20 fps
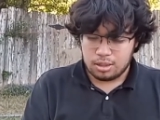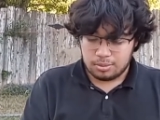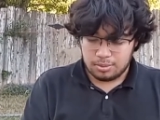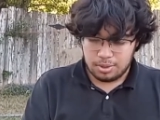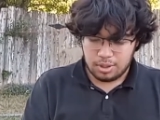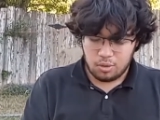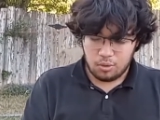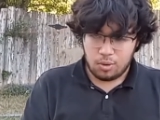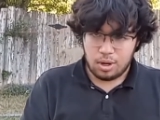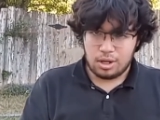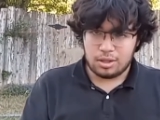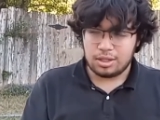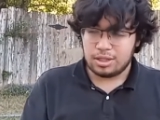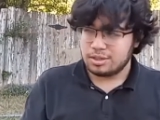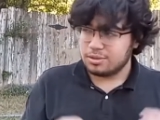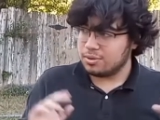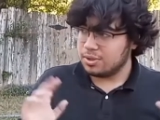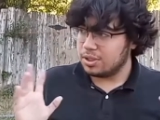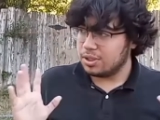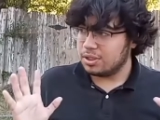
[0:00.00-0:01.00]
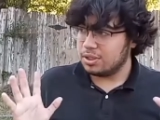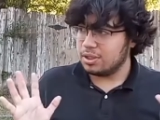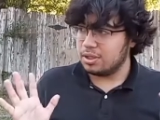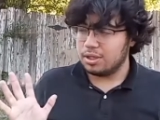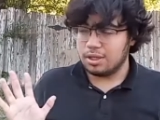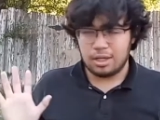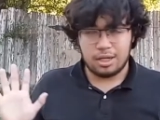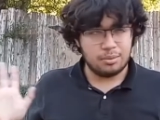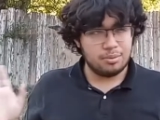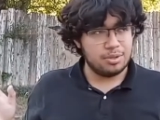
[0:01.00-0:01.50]
It's been a while, that's why
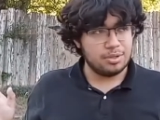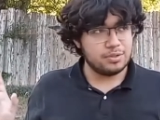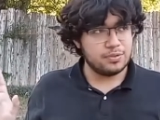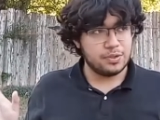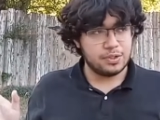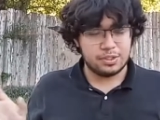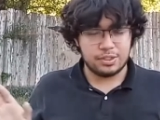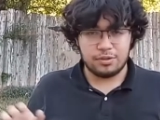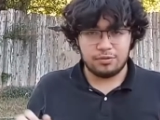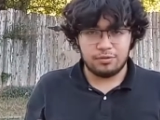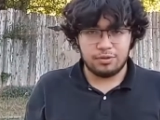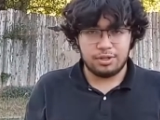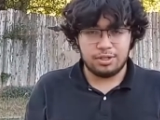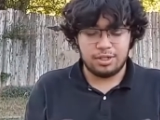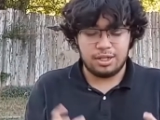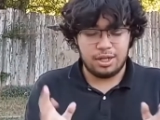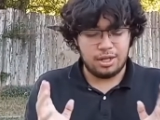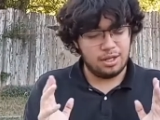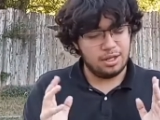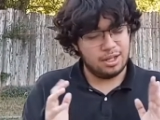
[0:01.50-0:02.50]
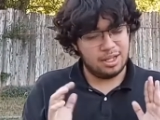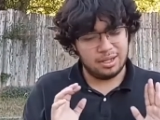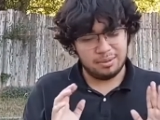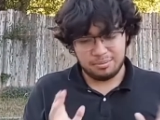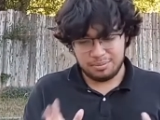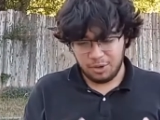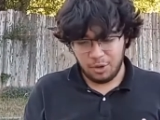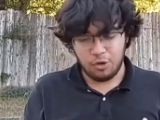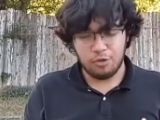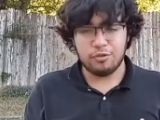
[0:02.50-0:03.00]
the atmosphere is different.
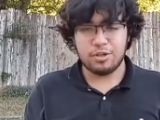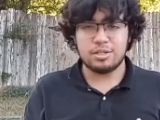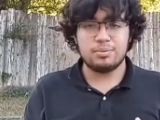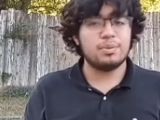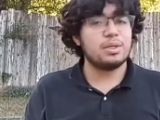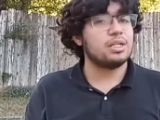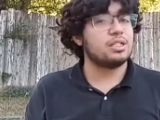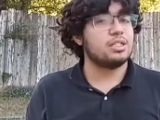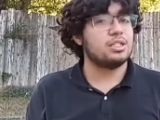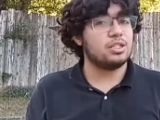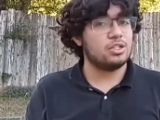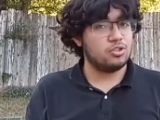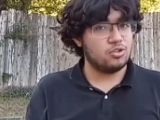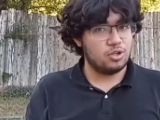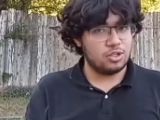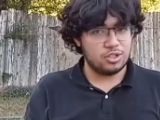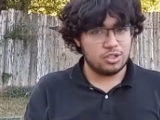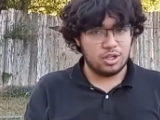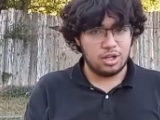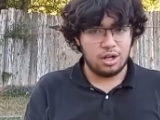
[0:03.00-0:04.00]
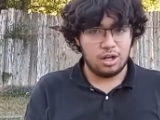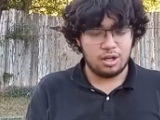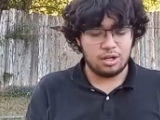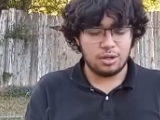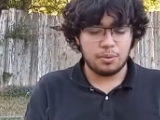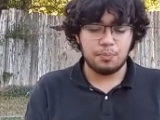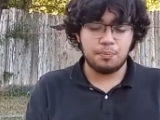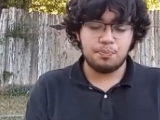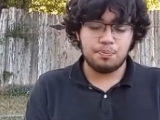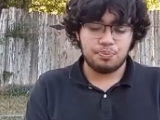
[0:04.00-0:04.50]
I'm nervous because it's a tarantula
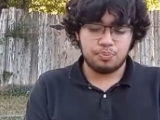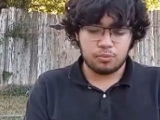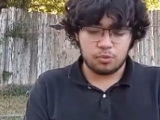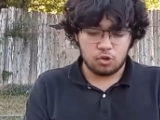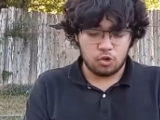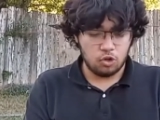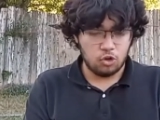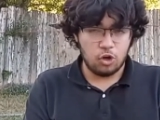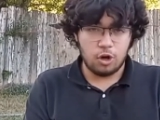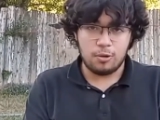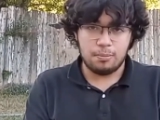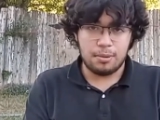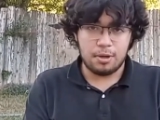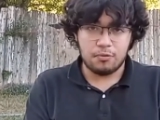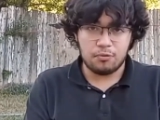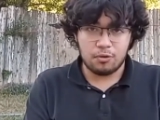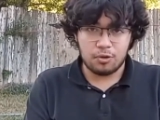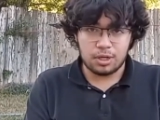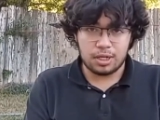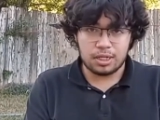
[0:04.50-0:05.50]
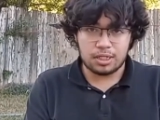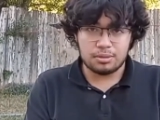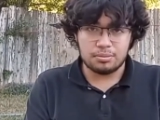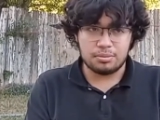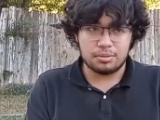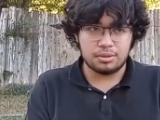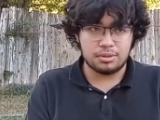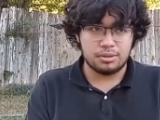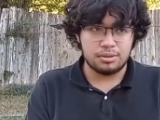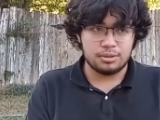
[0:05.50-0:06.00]
hawk. Don't know how painful it is,
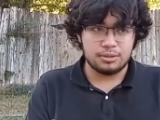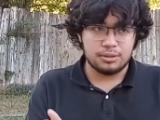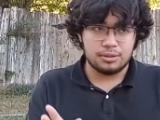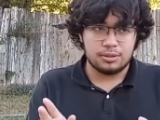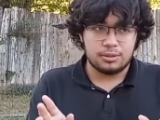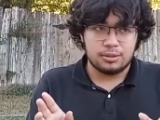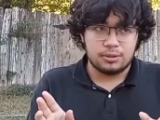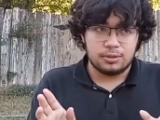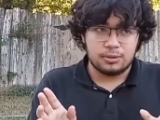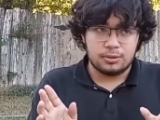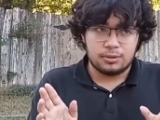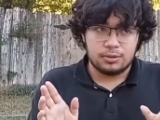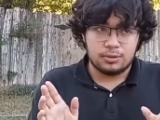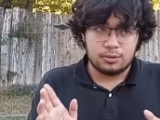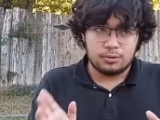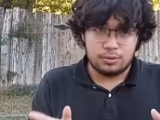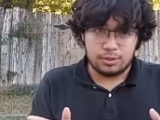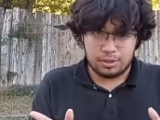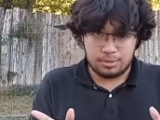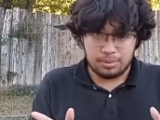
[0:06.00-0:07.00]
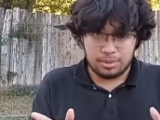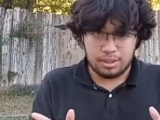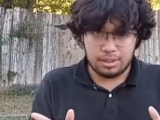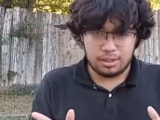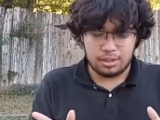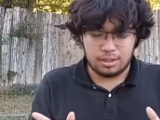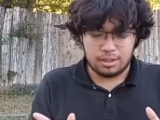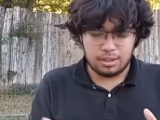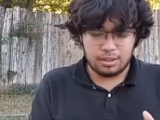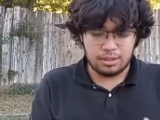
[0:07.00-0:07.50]
but wish me
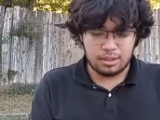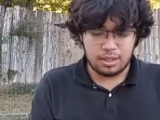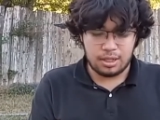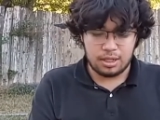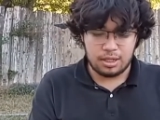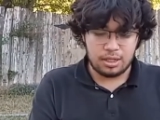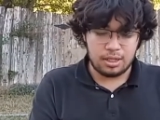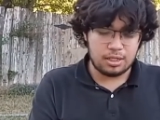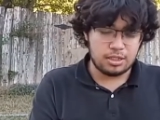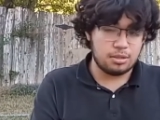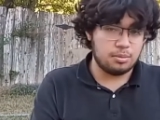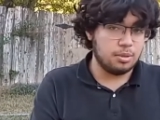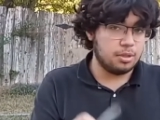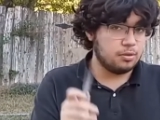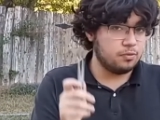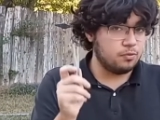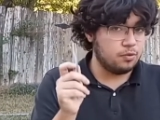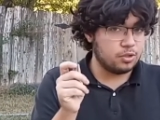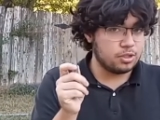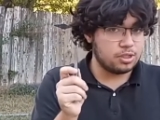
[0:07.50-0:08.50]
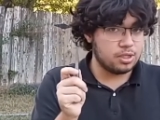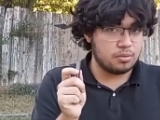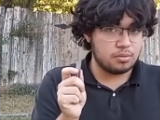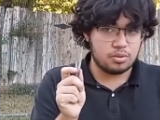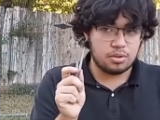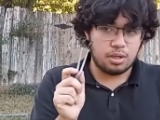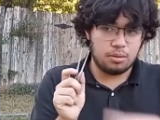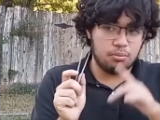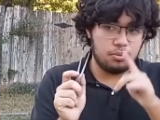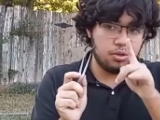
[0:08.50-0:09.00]
luck. Okay, it's my
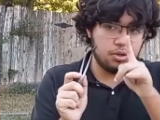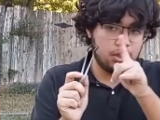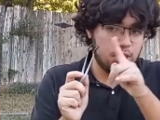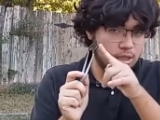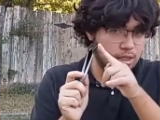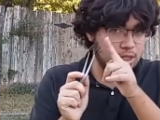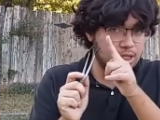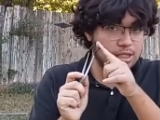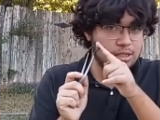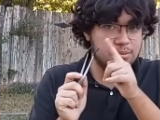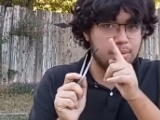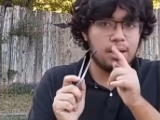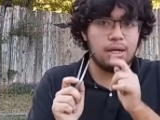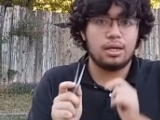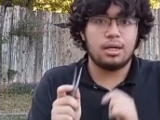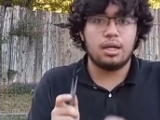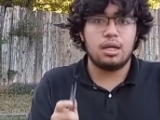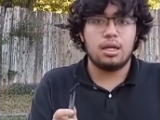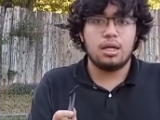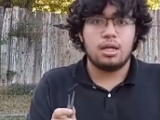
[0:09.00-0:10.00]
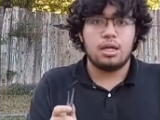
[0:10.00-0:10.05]
forceps. I put the things back.